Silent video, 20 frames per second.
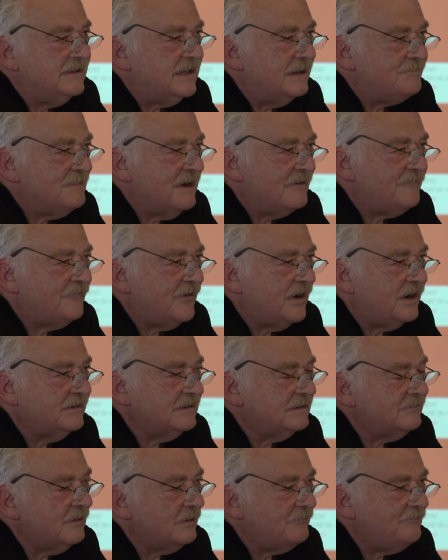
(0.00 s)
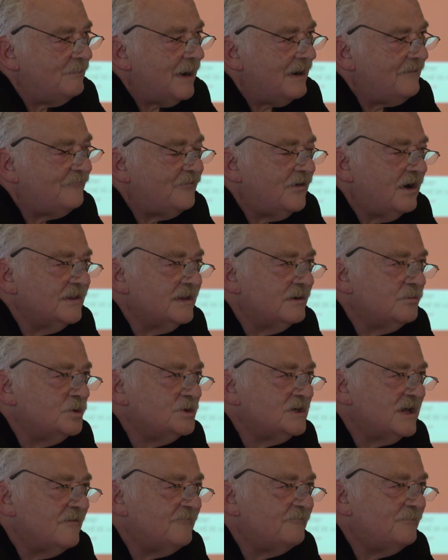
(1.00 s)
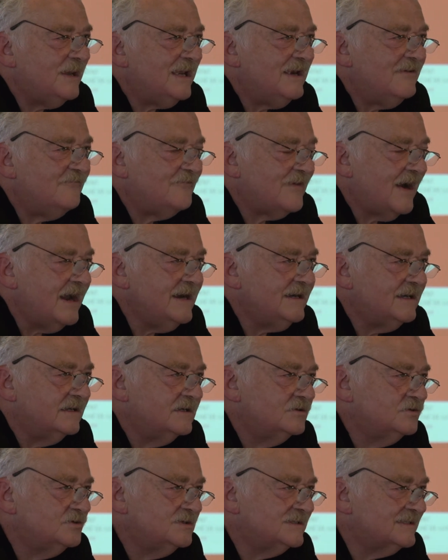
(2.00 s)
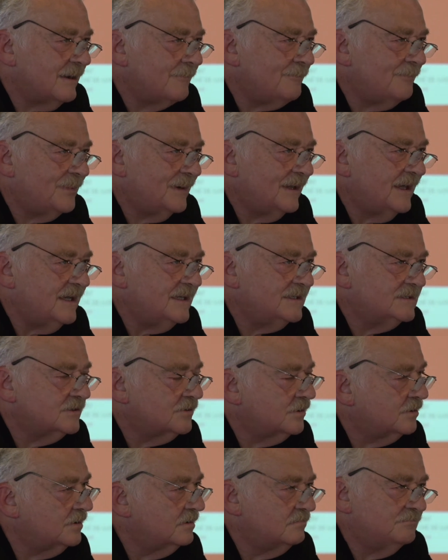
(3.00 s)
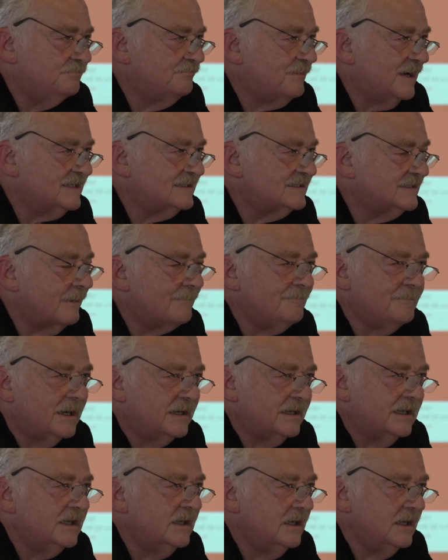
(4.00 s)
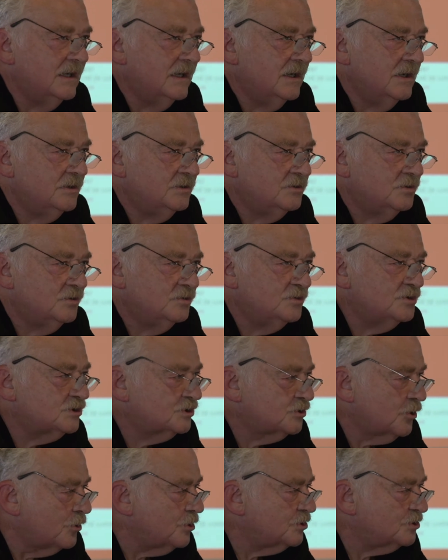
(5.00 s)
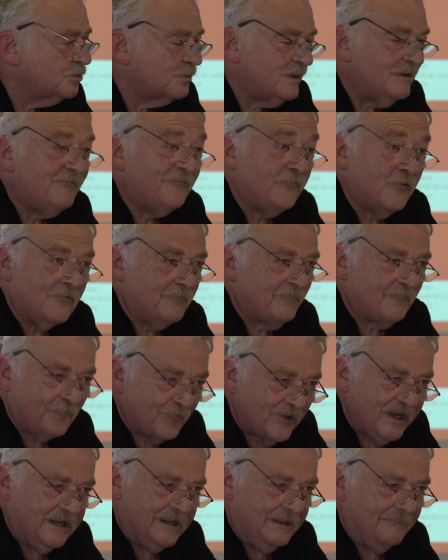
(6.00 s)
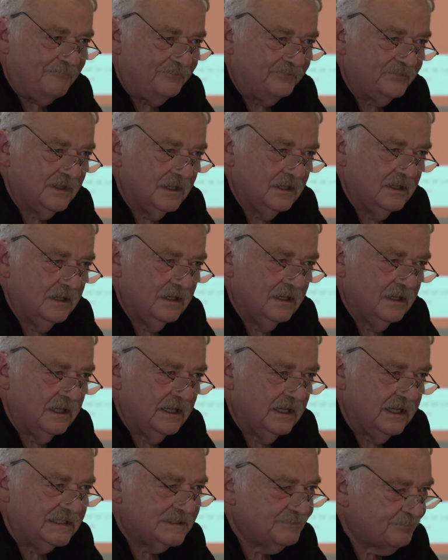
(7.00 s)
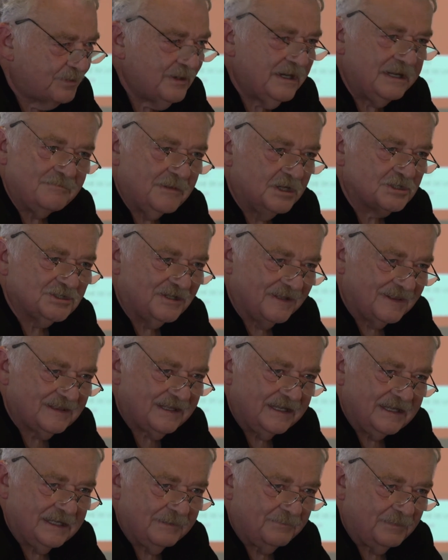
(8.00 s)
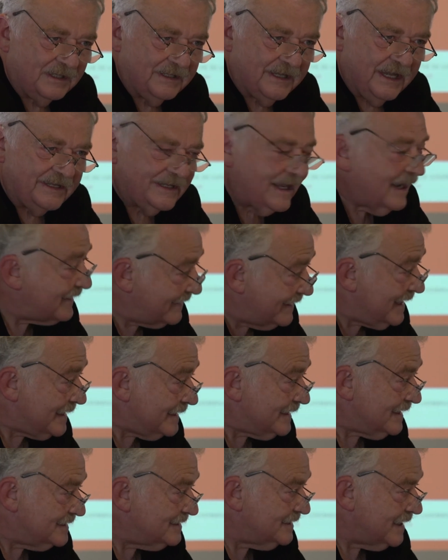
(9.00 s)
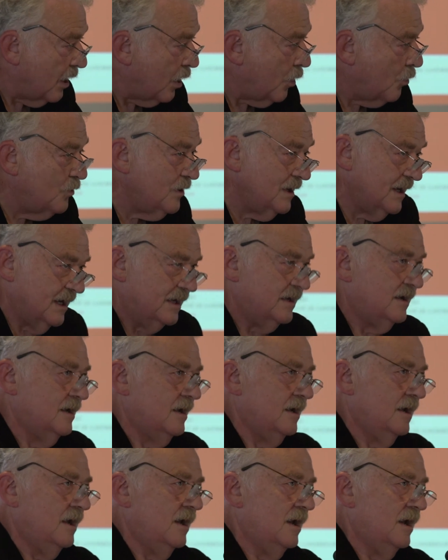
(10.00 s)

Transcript: that my father would have been invited to some place or by somebody to do surgery for free is pretty much unthinkable. And I think it is the only